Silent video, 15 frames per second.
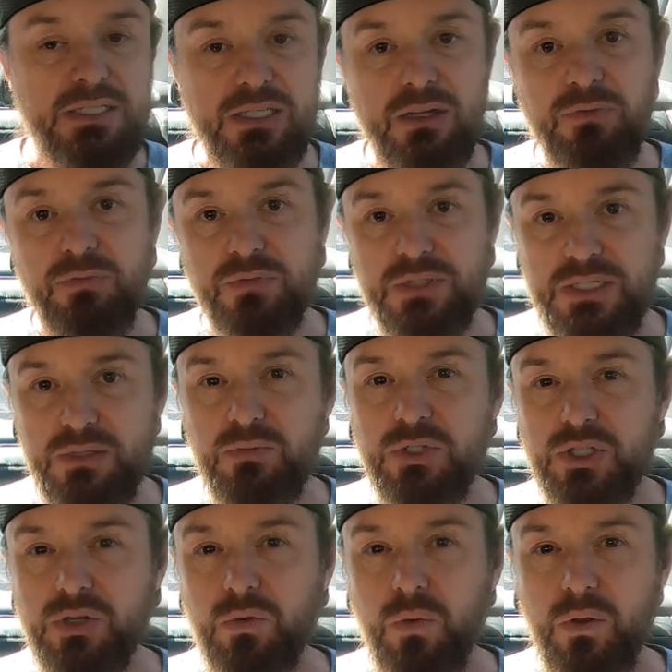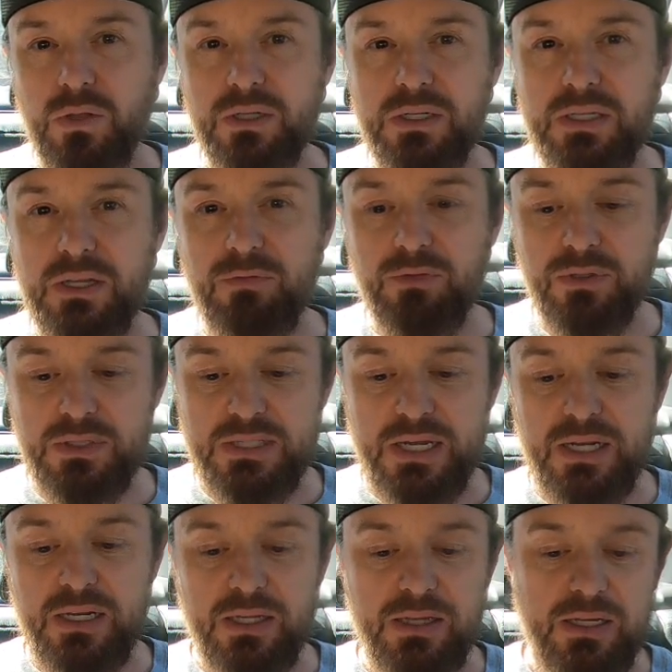stuff, see what your quality level is
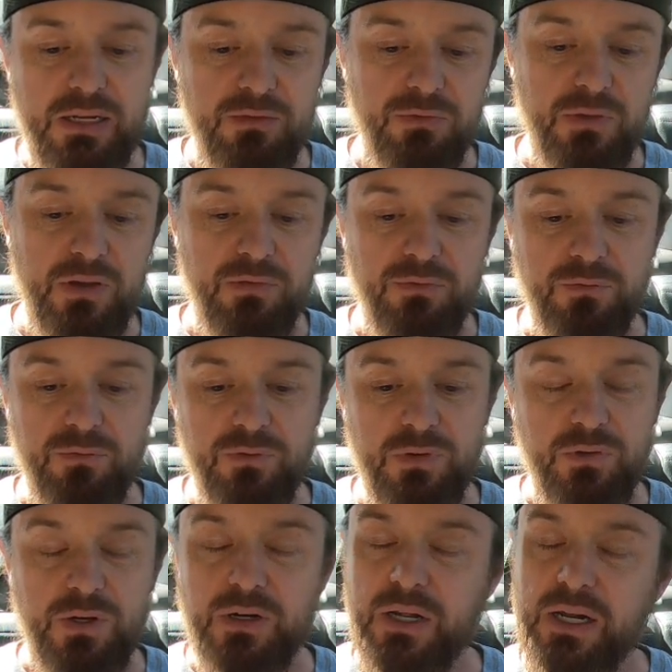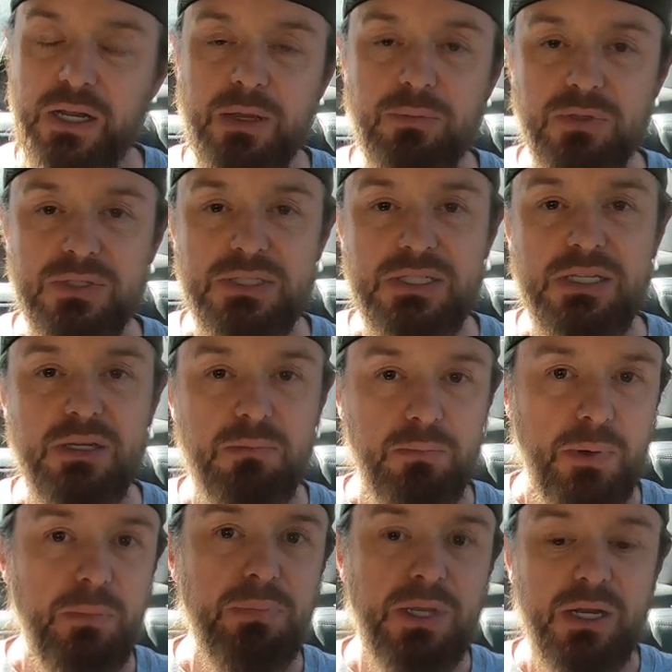at, and then if you're not able to see it,
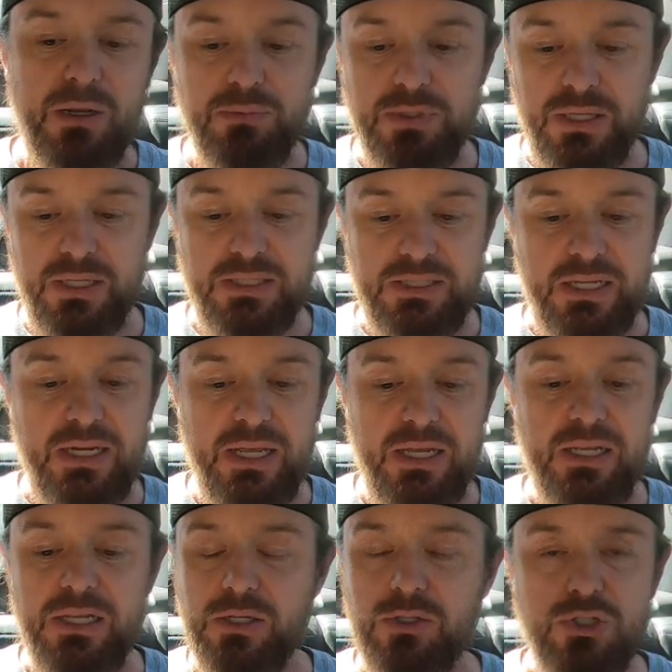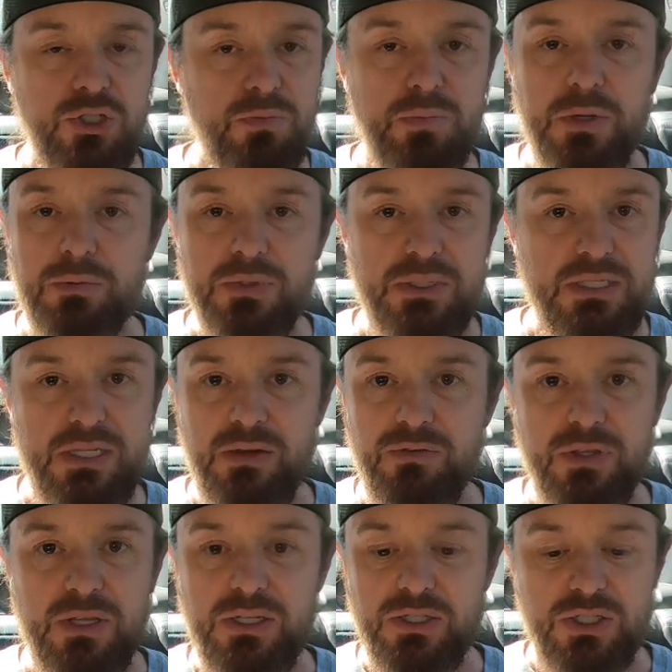bump that up to like 1080, and you should be able to see
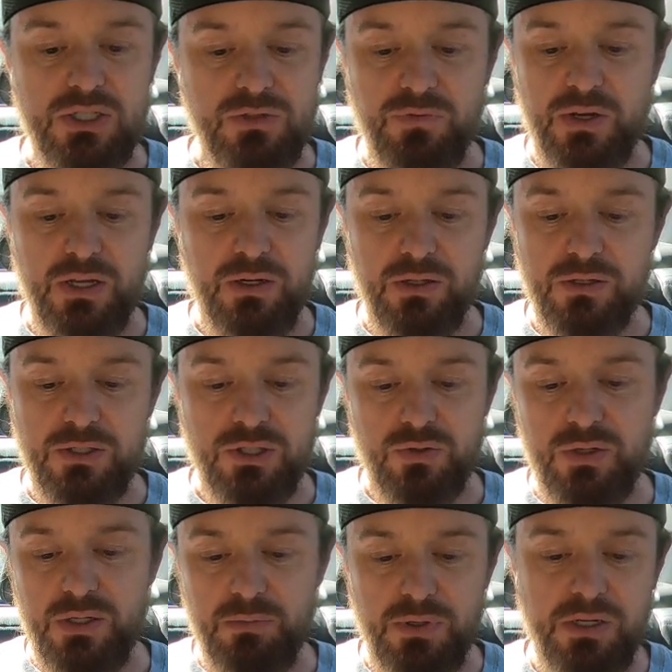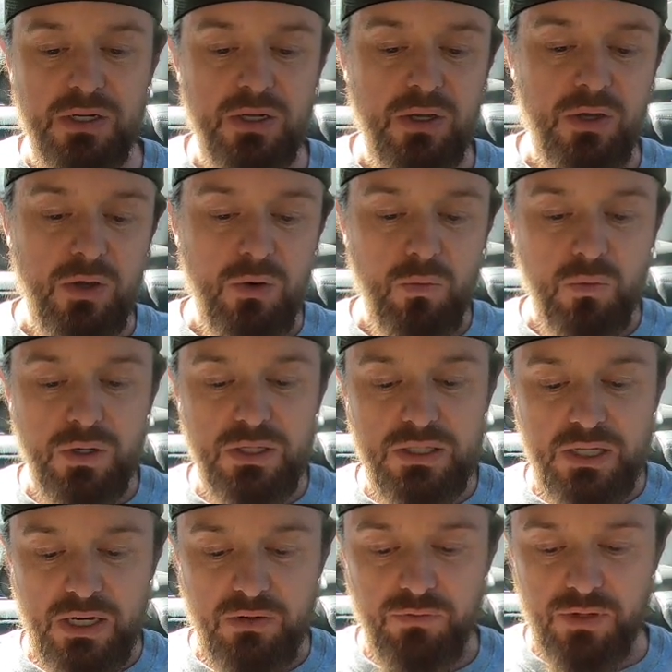everything just fine on the screen. But wanted to
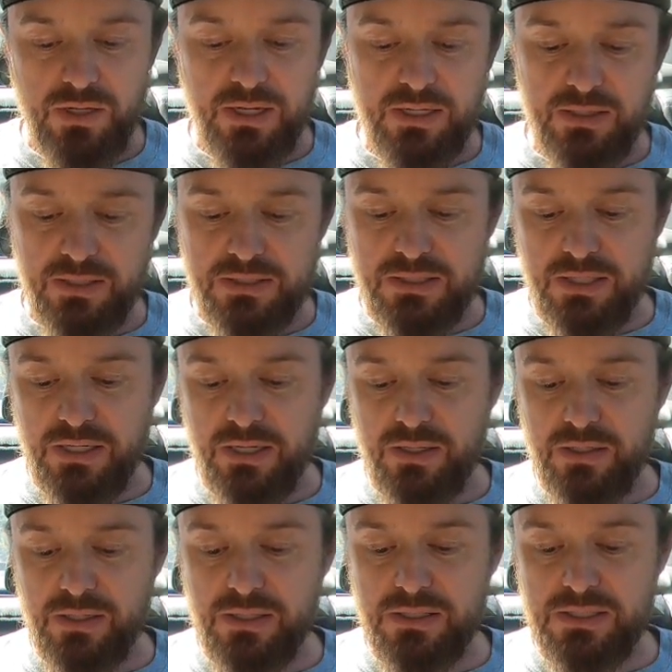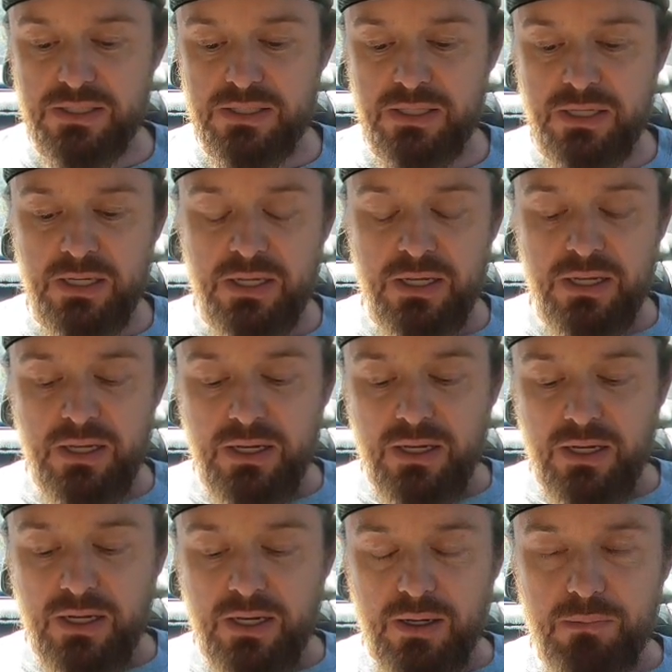cover that. Let's get out of this.
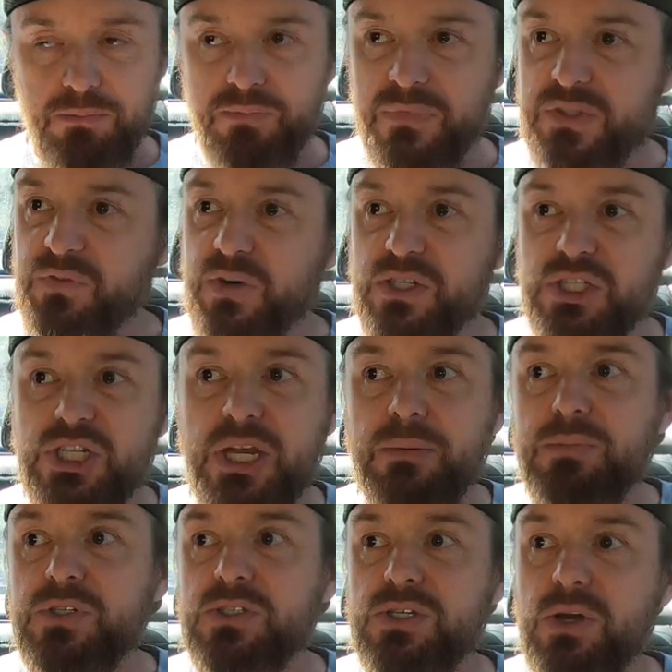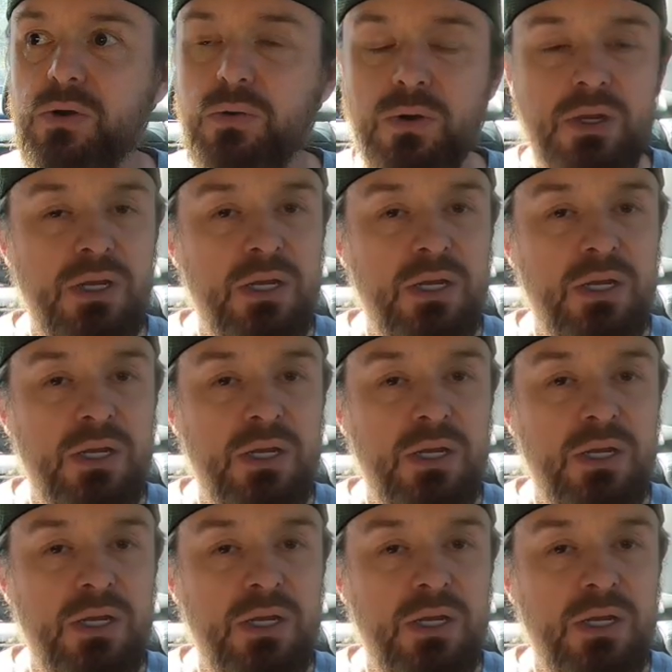As far as chapters go,